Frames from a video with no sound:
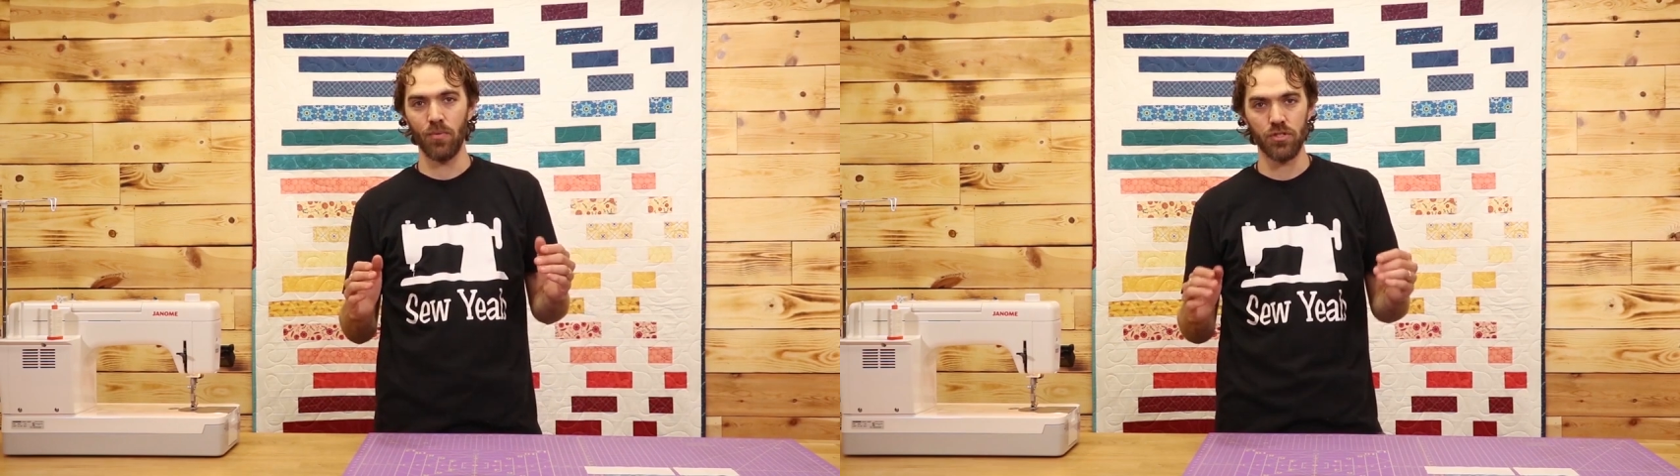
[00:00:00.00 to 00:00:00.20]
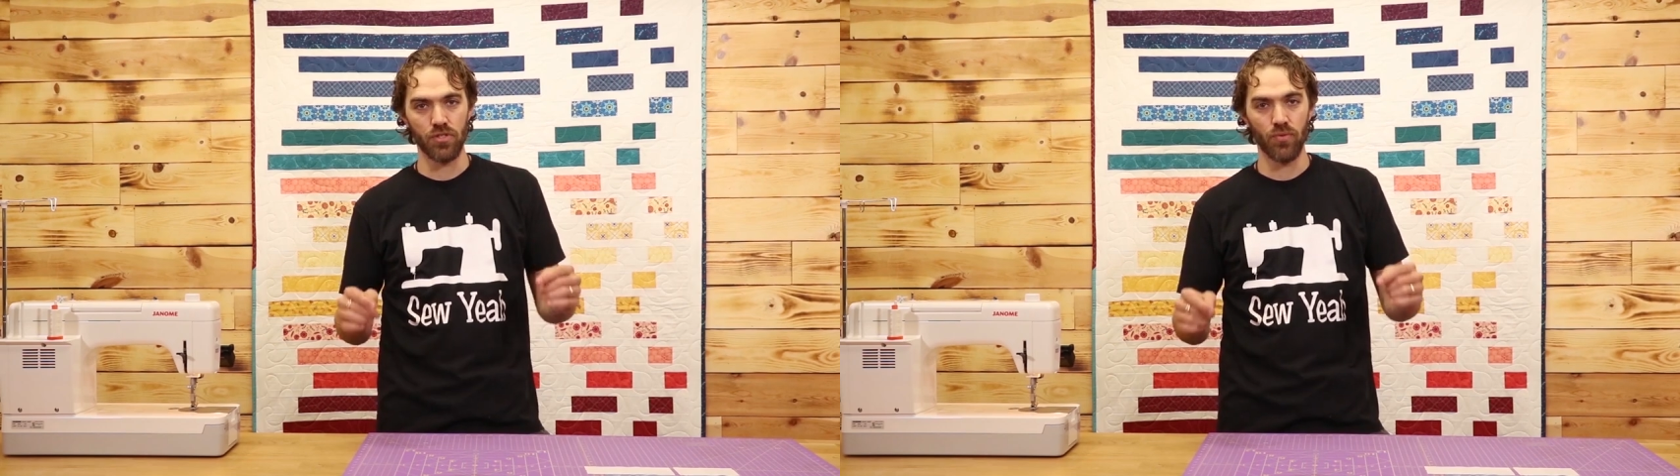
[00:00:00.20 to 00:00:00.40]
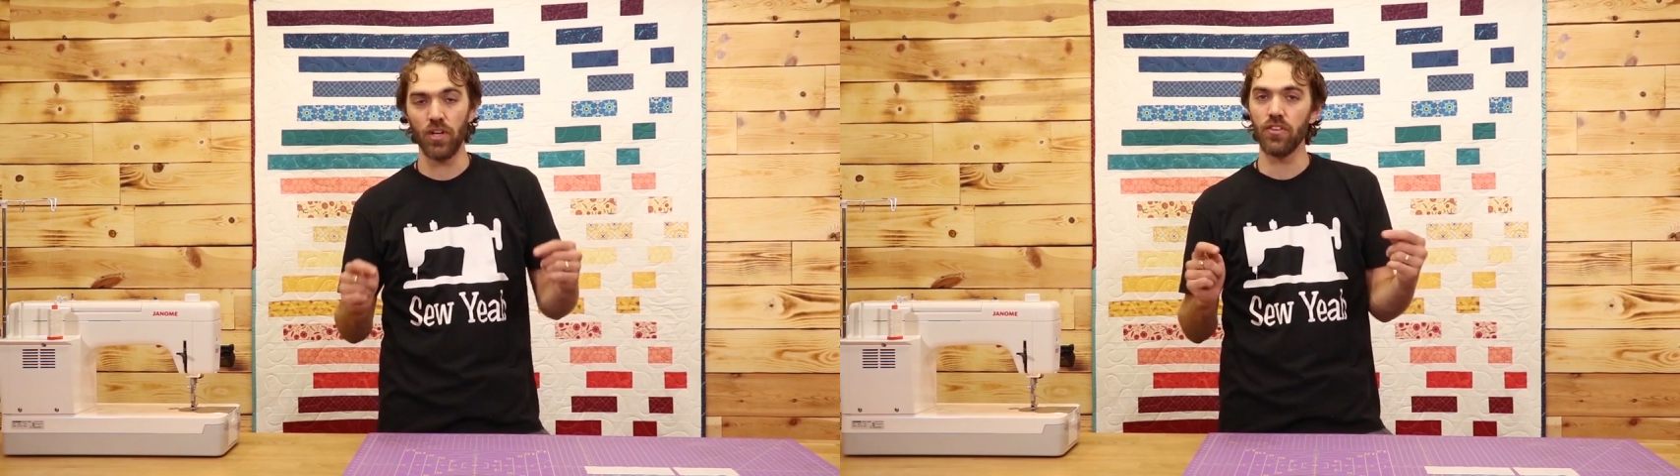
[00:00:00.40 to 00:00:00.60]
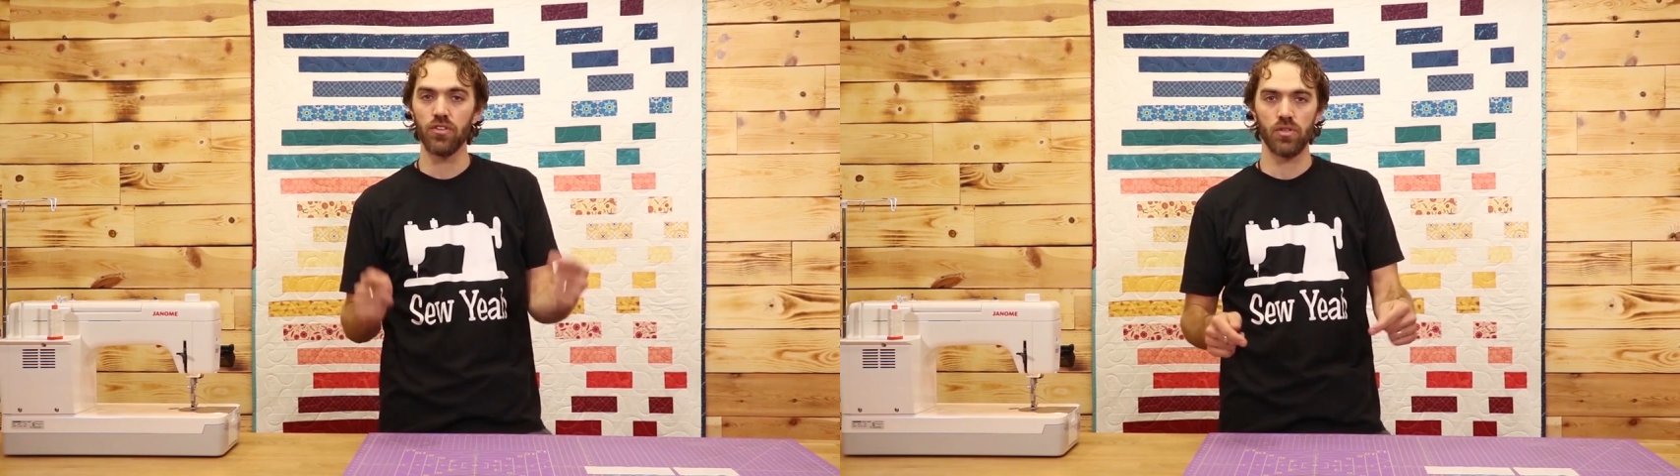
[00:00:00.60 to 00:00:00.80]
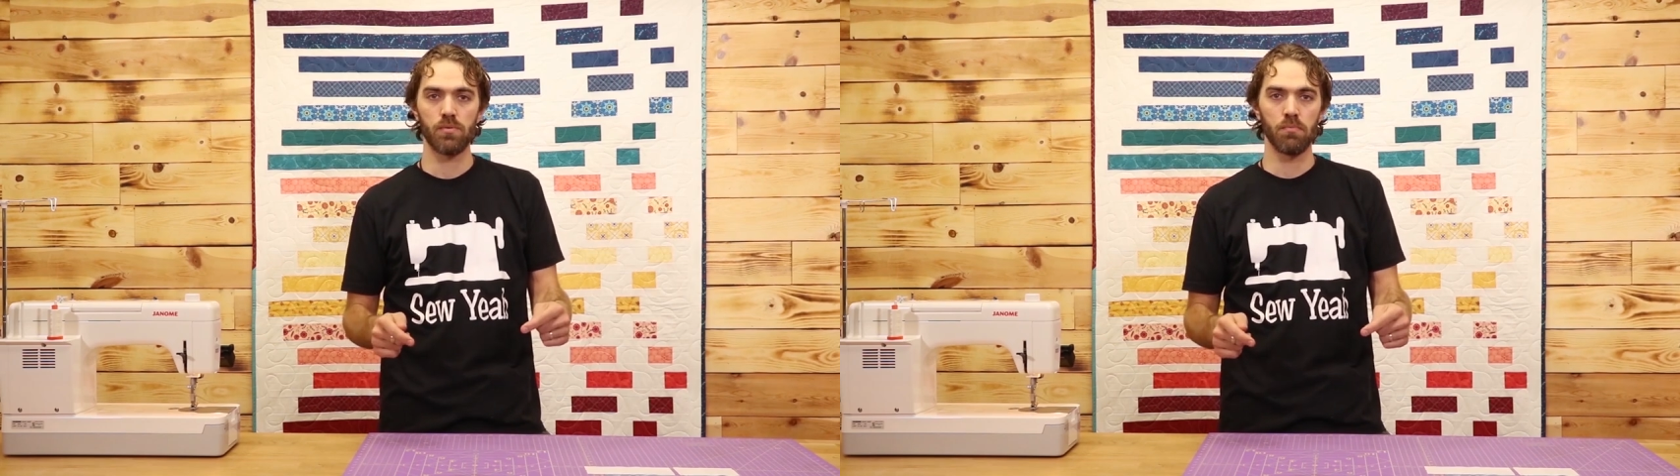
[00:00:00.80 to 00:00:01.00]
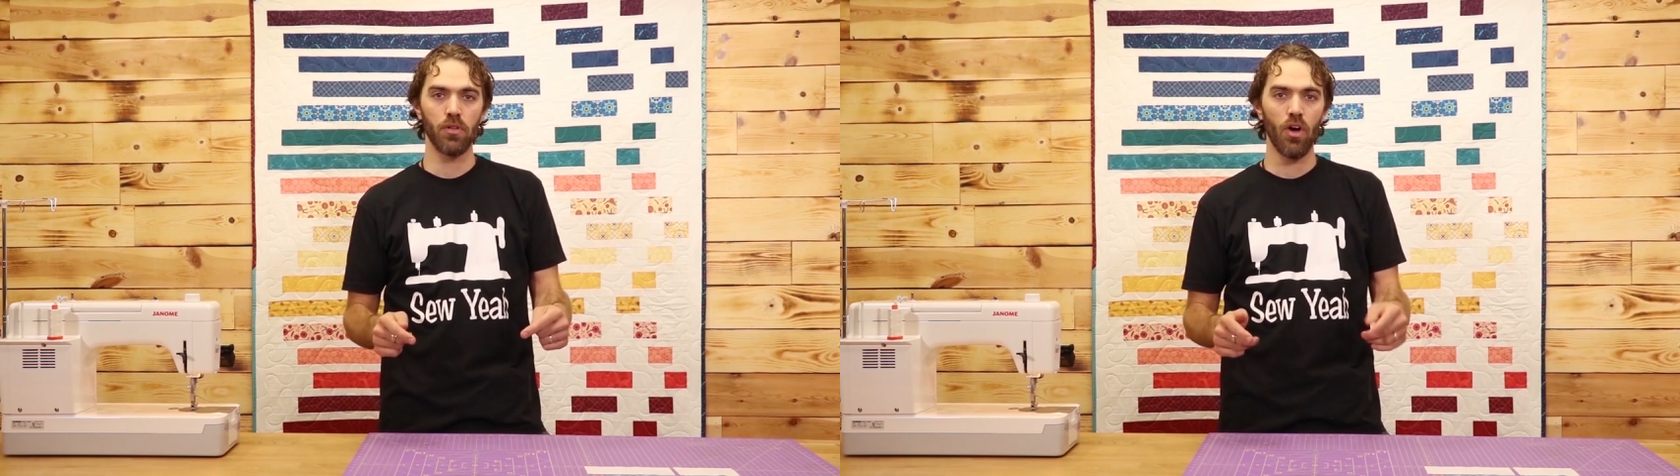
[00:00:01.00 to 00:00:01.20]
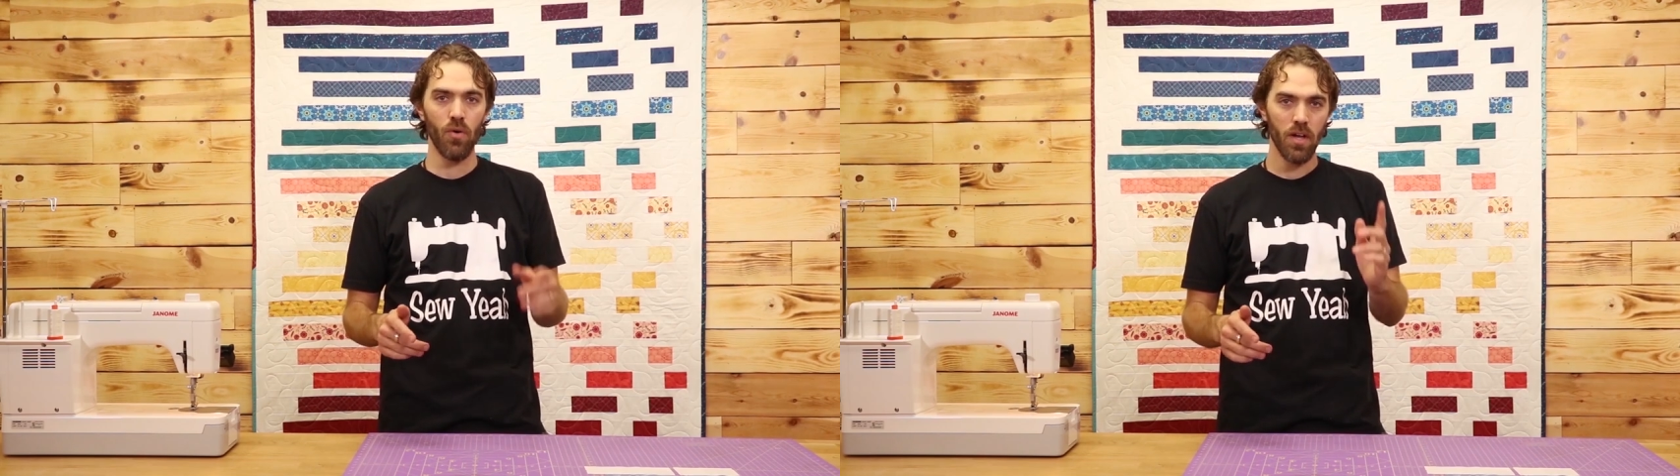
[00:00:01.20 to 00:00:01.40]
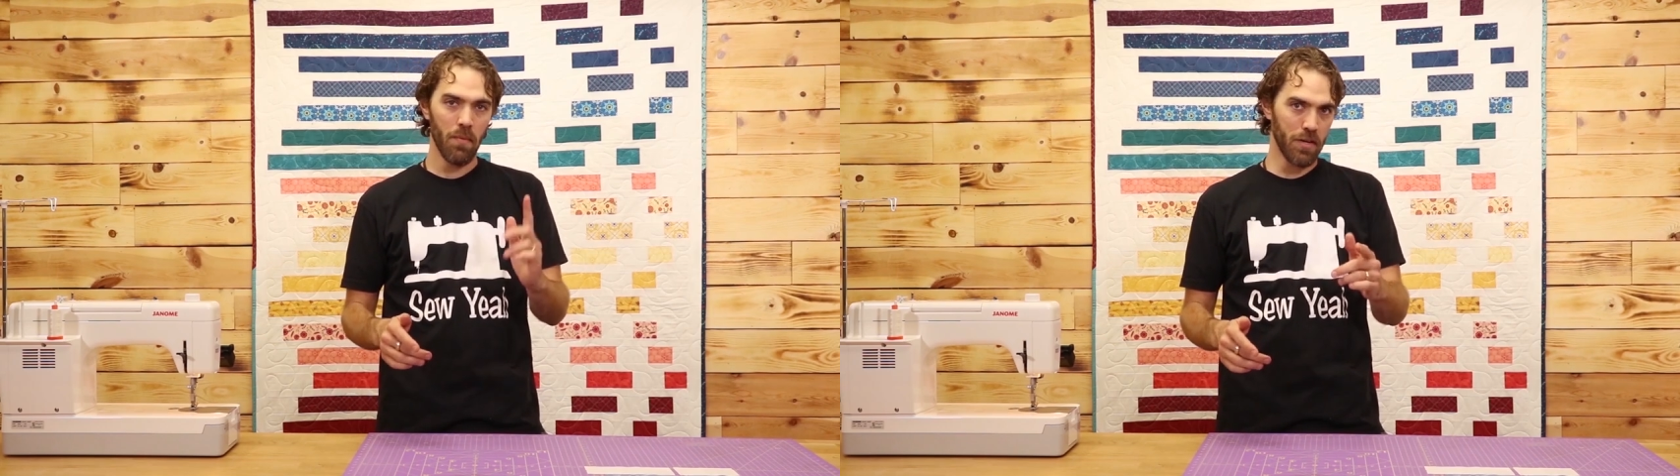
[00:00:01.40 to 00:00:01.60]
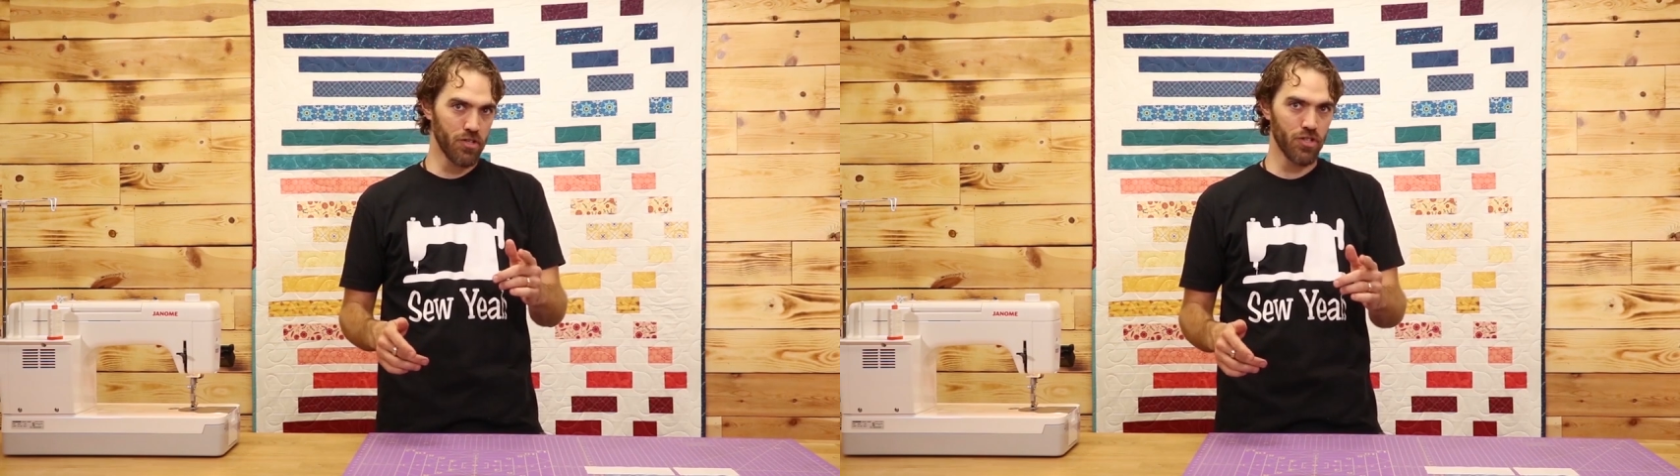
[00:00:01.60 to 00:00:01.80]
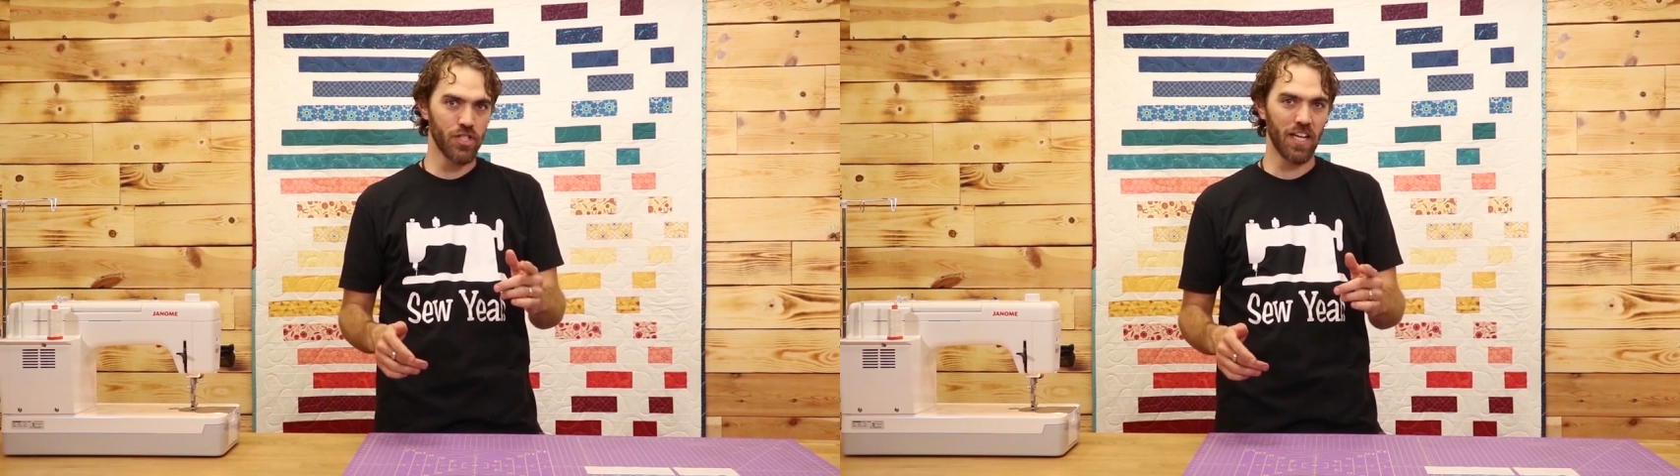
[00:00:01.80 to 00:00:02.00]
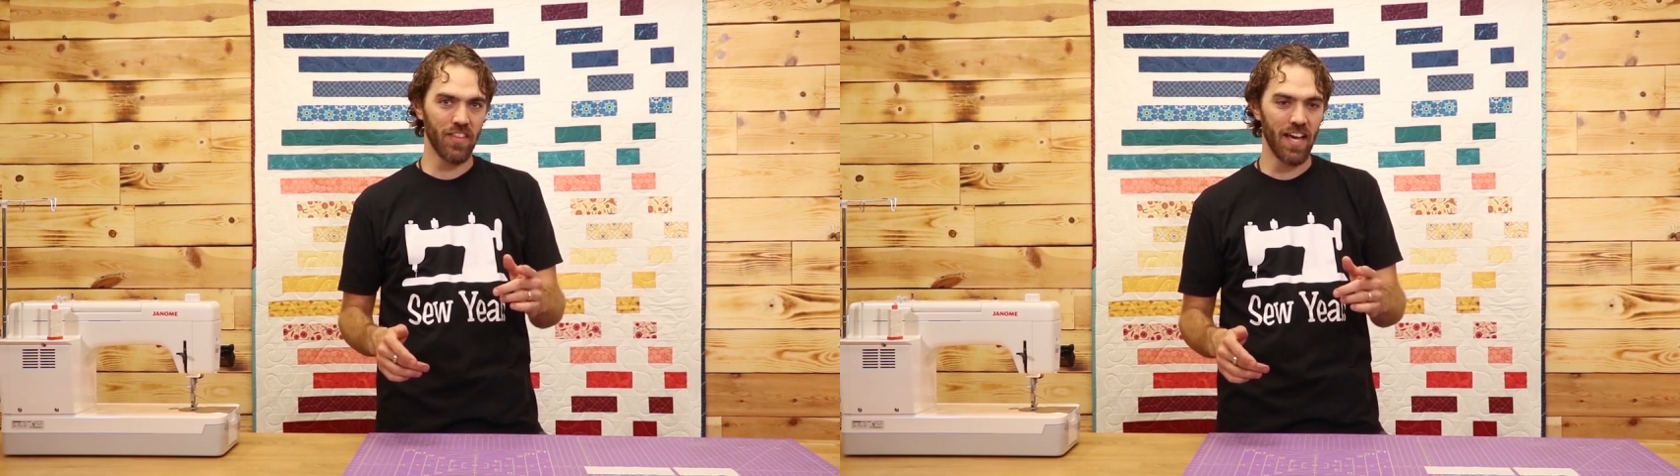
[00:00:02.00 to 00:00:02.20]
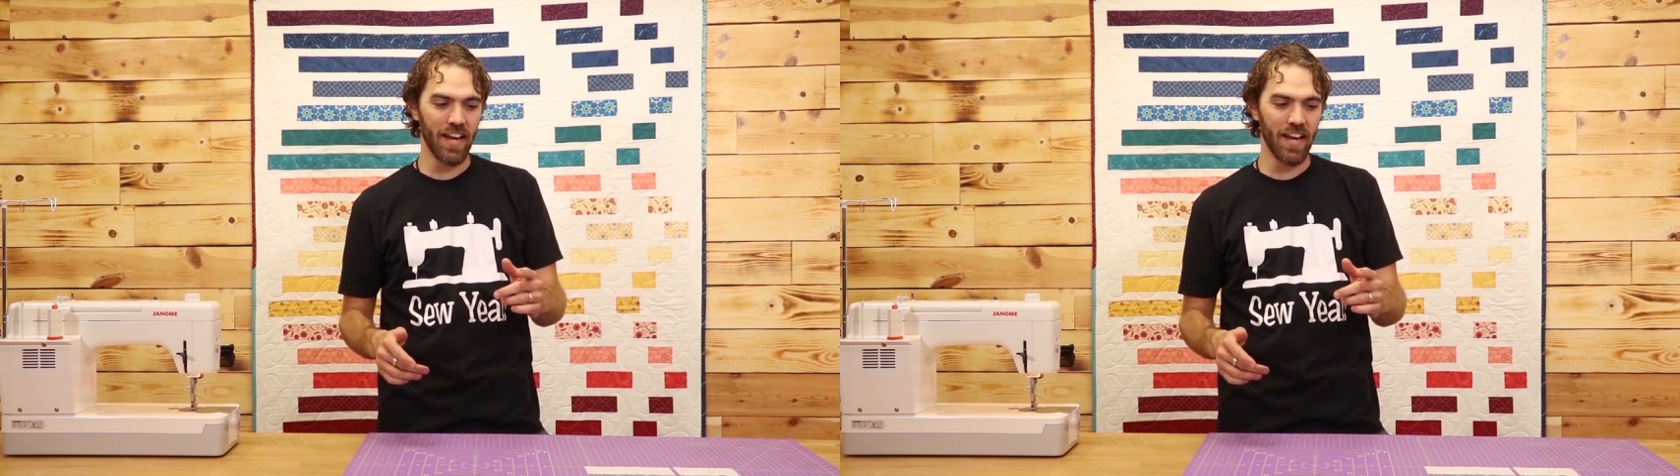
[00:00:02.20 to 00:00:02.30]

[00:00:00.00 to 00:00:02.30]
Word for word: which is free in the description below. Make sure to check that